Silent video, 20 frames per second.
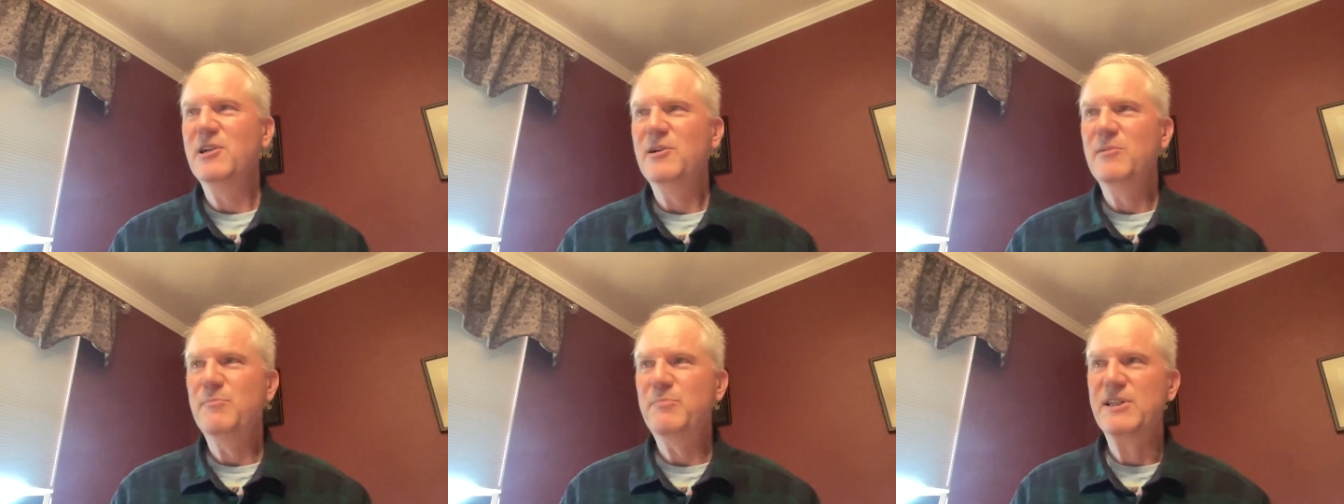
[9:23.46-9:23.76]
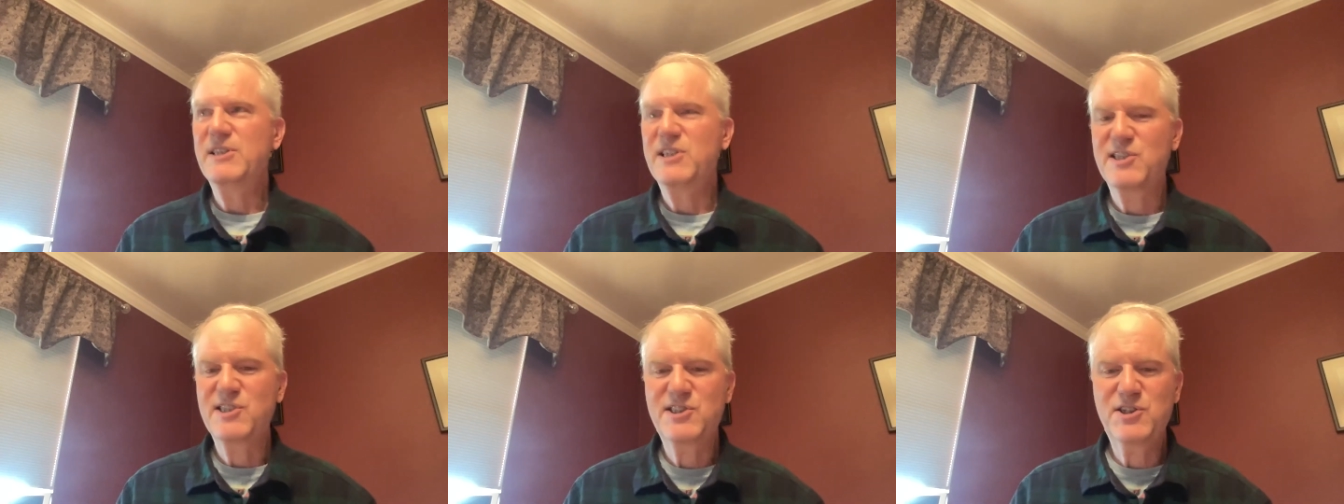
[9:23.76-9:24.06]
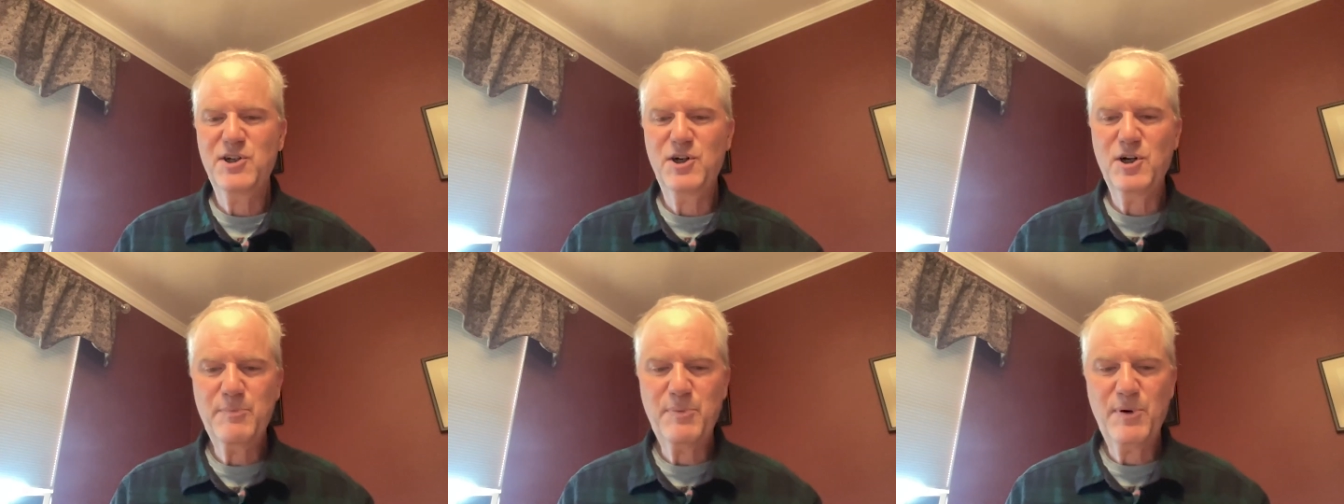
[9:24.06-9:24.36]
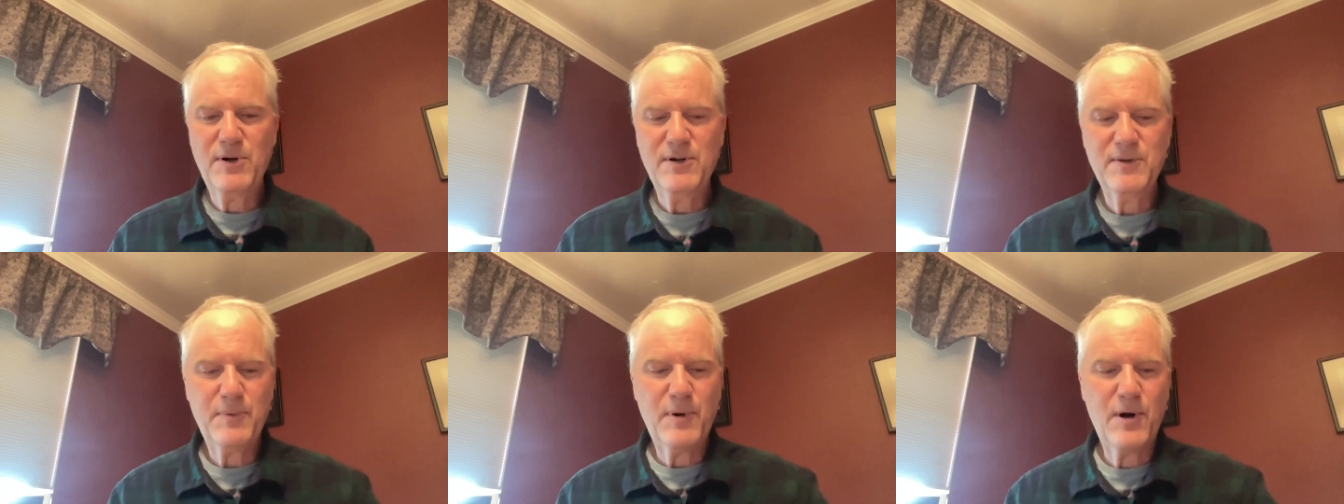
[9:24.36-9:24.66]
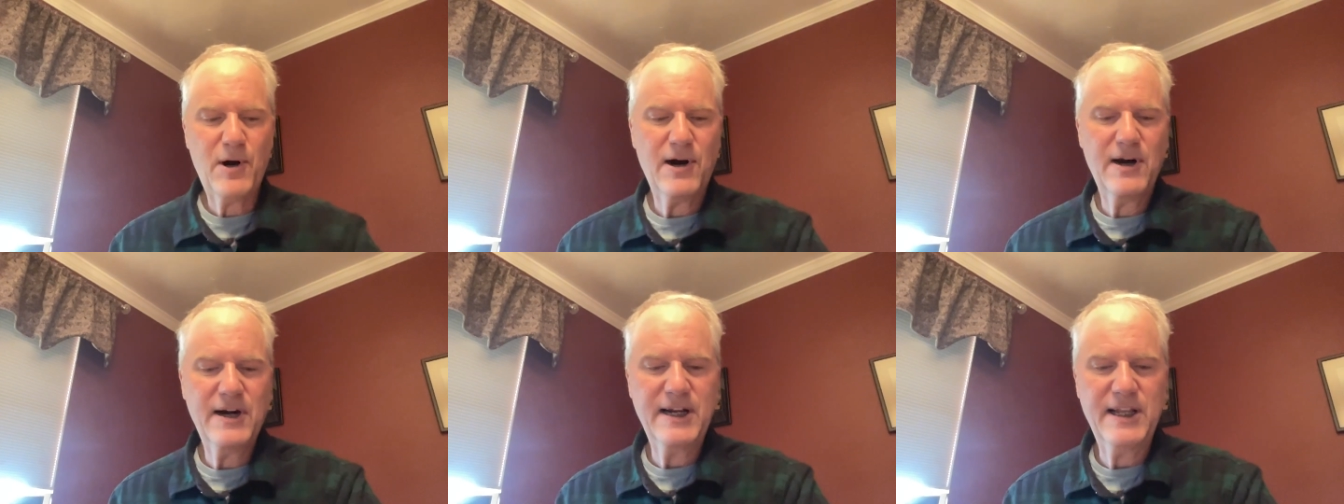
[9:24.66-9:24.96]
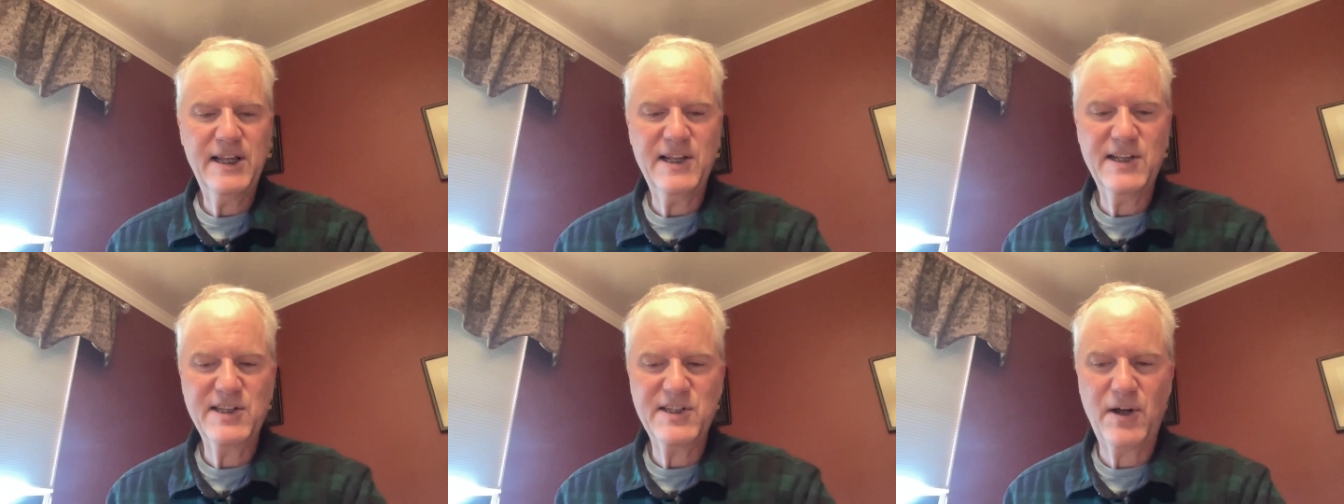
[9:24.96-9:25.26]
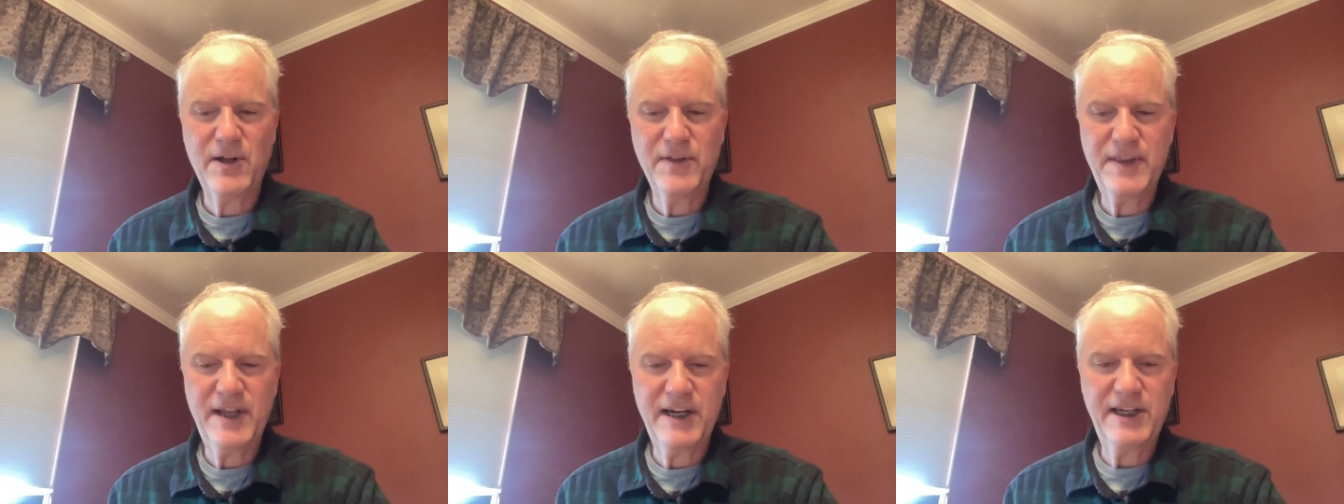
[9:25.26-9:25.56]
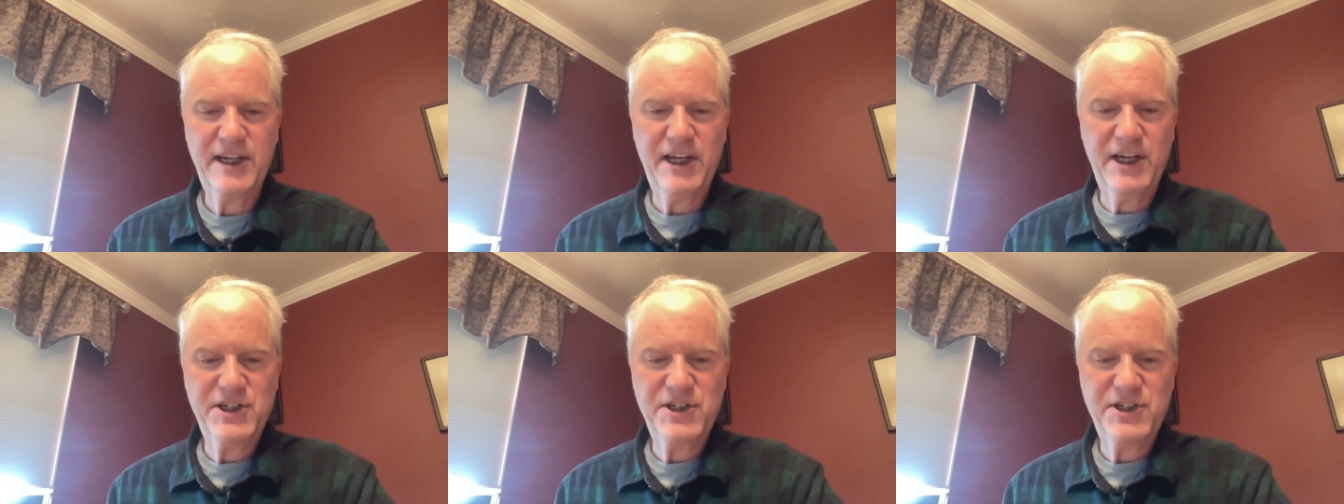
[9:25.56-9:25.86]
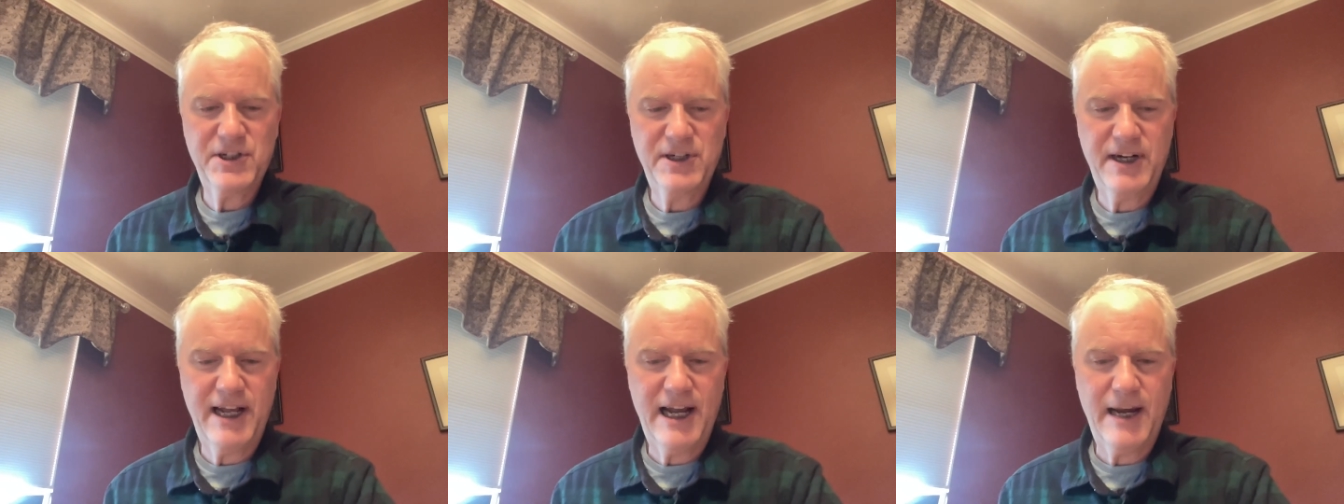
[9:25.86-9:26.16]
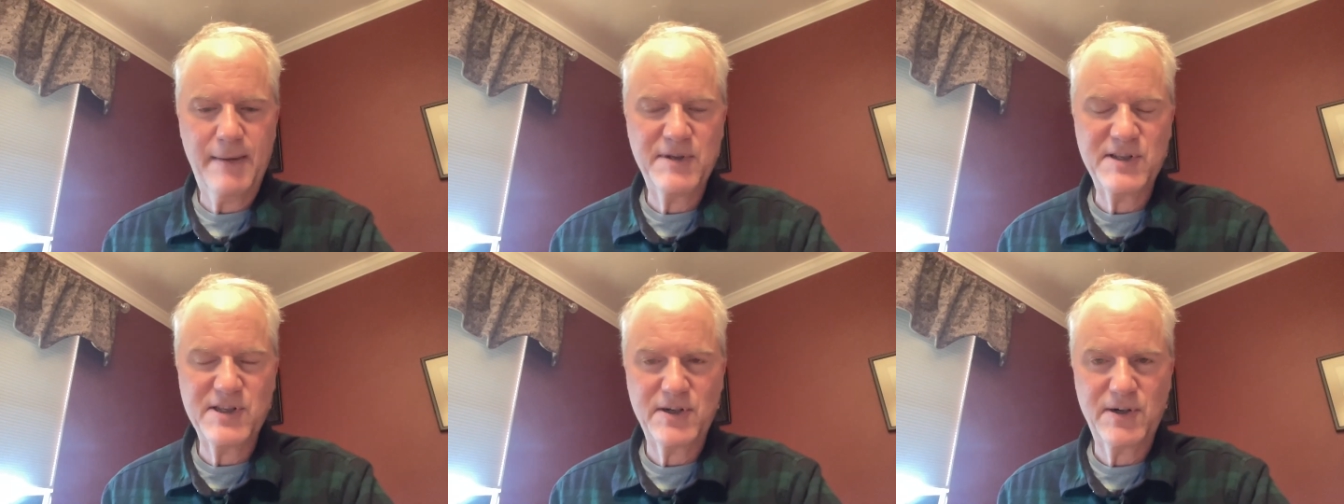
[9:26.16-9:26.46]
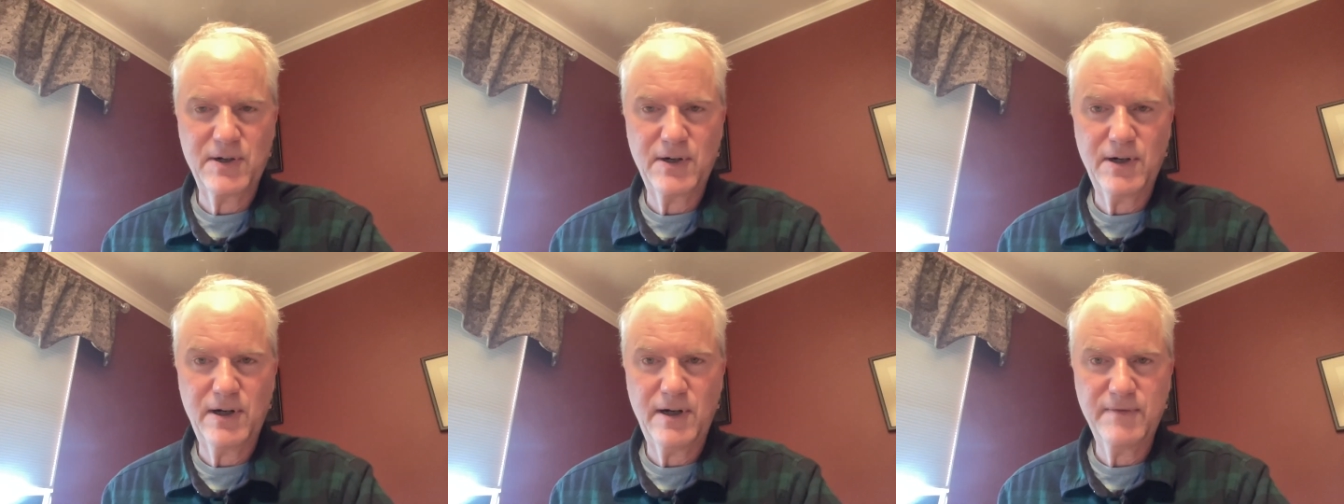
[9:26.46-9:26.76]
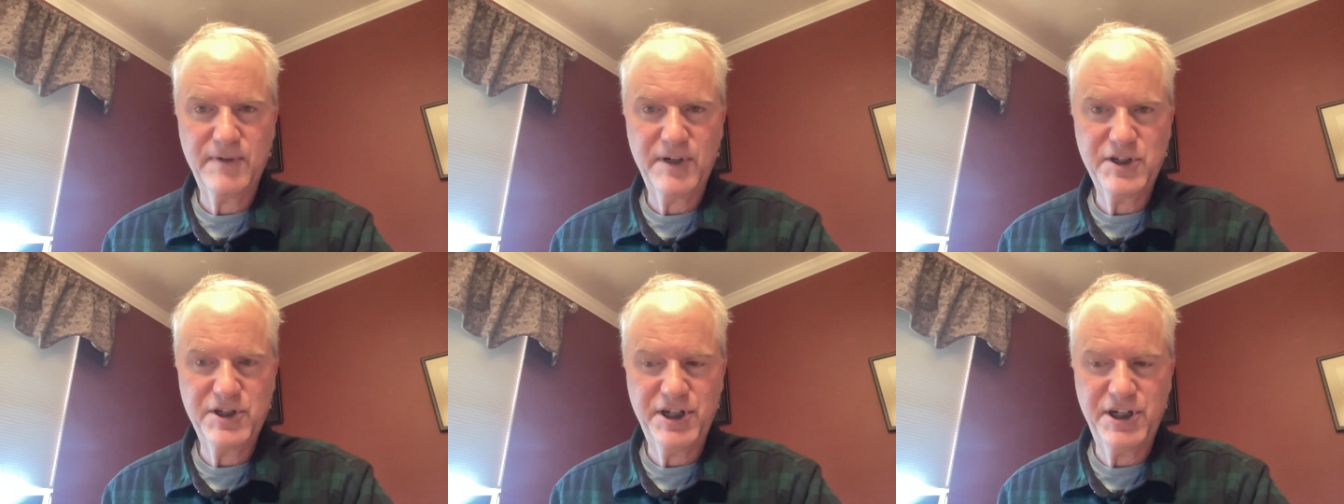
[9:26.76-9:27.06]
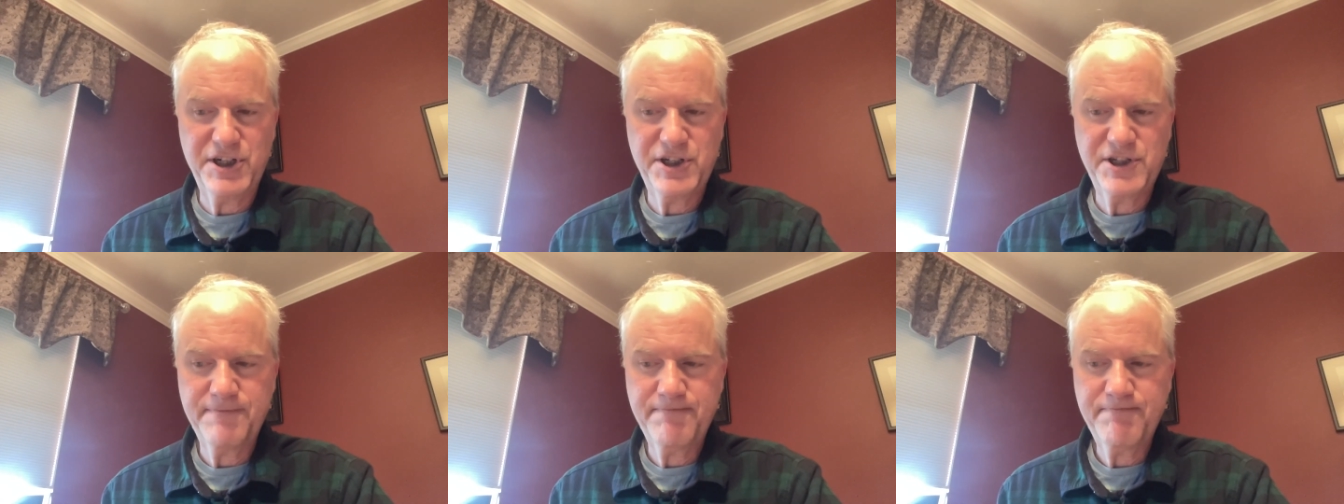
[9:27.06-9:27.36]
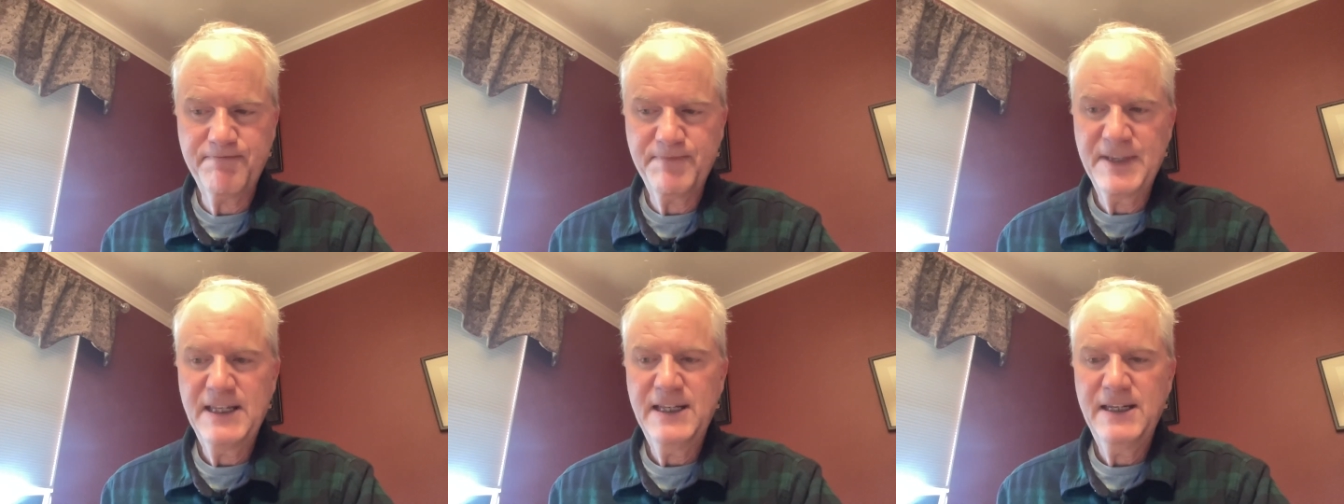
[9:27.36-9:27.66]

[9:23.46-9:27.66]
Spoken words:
But the stir part is authentication that happens on call origination,